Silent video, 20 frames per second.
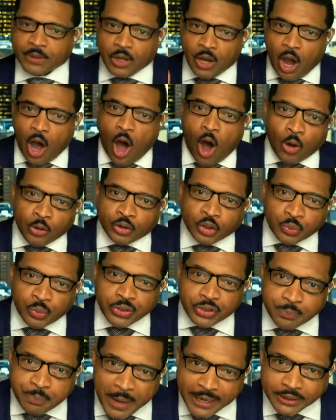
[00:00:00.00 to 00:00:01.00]
all due
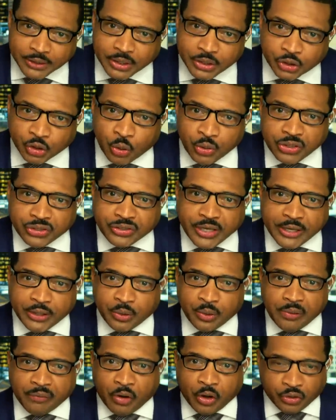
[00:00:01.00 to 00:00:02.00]
respect to Georgia State
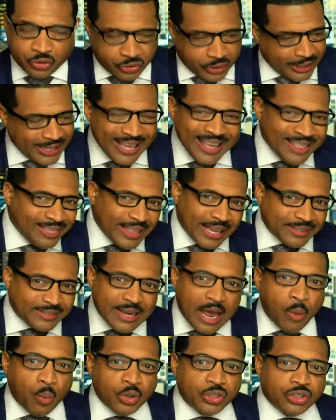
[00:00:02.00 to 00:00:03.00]
University, that's
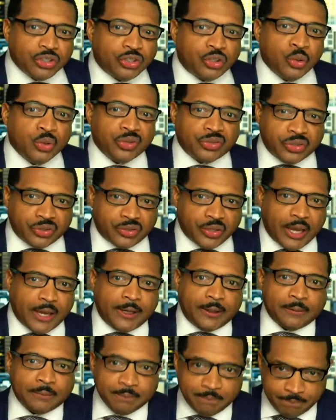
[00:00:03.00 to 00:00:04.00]
not what your students are
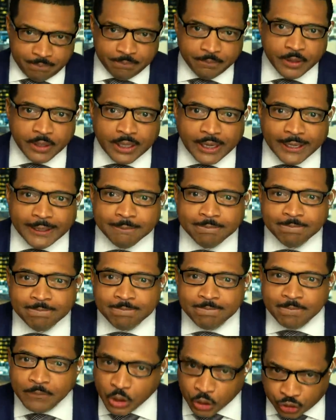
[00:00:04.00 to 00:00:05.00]
saying, okay?
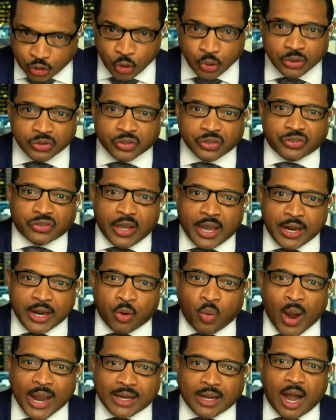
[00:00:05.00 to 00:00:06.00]
Your students are saying
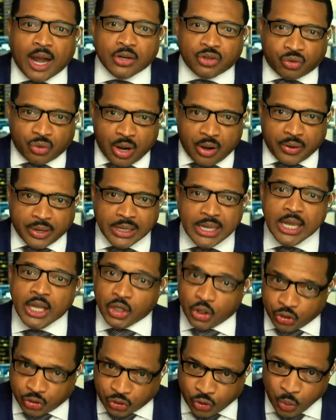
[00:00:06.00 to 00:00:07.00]
quite contrary.
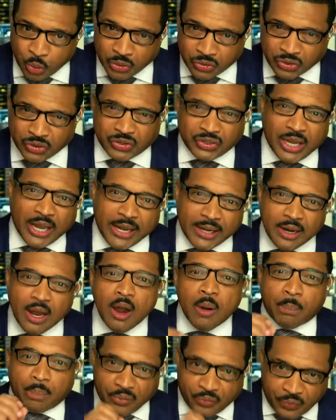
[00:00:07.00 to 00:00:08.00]
Your students are saying
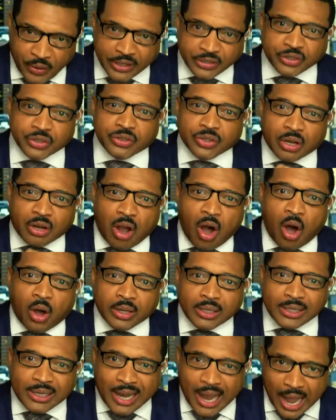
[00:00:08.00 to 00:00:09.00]
professors are
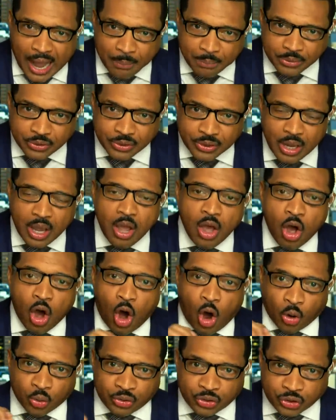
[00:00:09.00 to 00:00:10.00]
calling cops
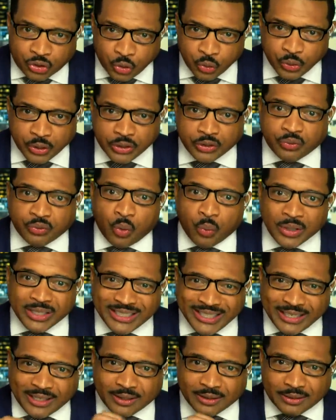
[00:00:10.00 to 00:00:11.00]
on students for
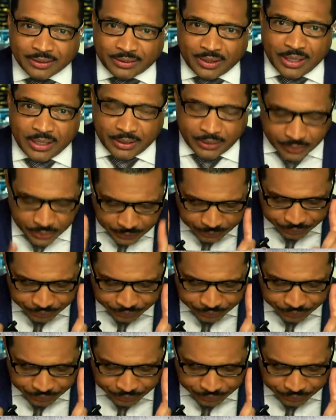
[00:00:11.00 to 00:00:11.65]
ridiculous things.